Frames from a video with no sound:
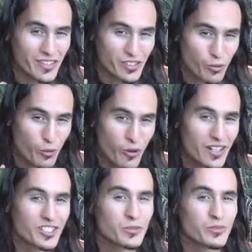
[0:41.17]
These are
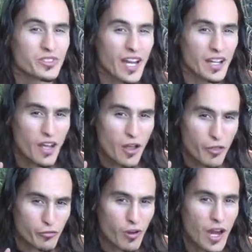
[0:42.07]
organisms that
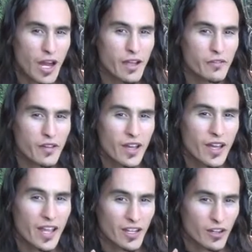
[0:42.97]
thrive
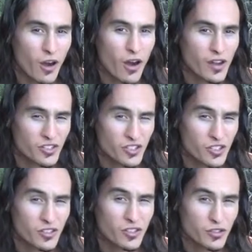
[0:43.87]
in an
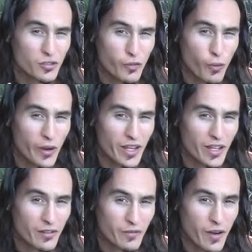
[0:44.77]
oxygen-devoid
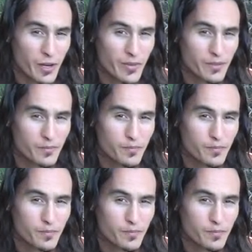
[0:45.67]
environment.